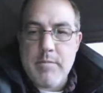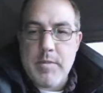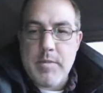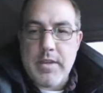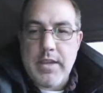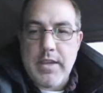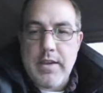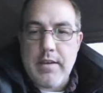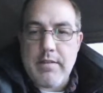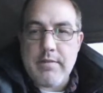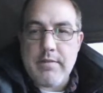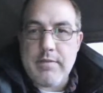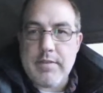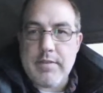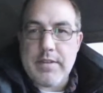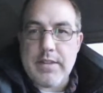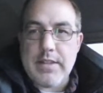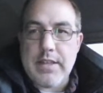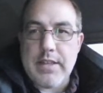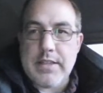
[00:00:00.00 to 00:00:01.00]
But yeah,
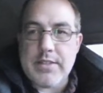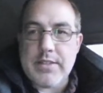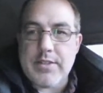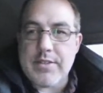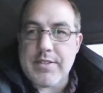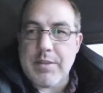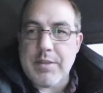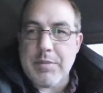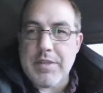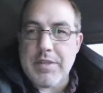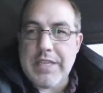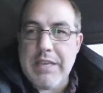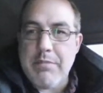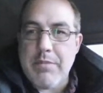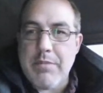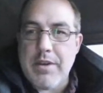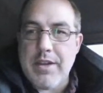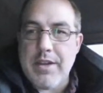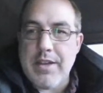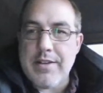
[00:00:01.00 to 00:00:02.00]
it's just something to keep
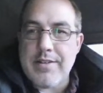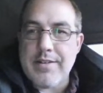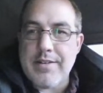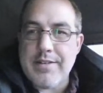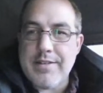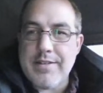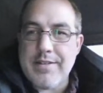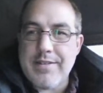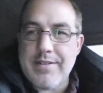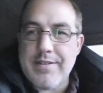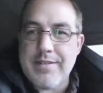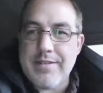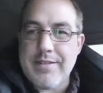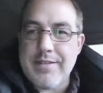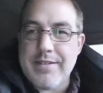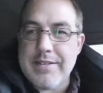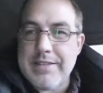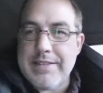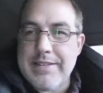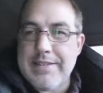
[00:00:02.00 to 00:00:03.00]
in mind
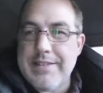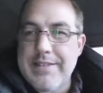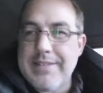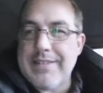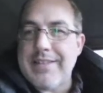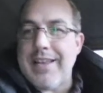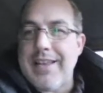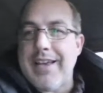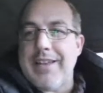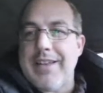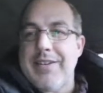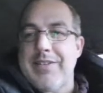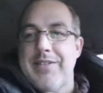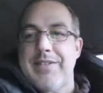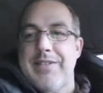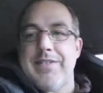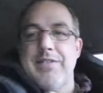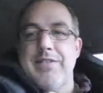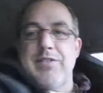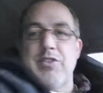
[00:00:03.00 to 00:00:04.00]
that
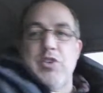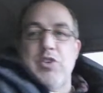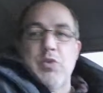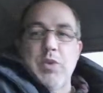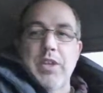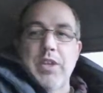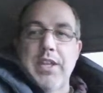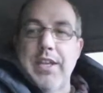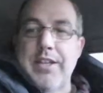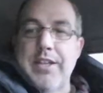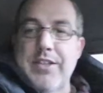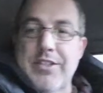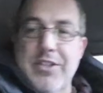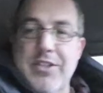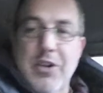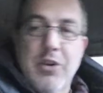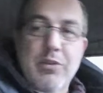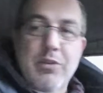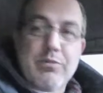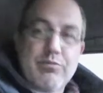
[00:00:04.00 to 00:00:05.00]
you really just
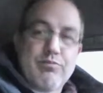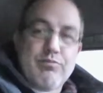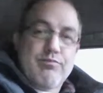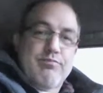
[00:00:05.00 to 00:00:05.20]
don't.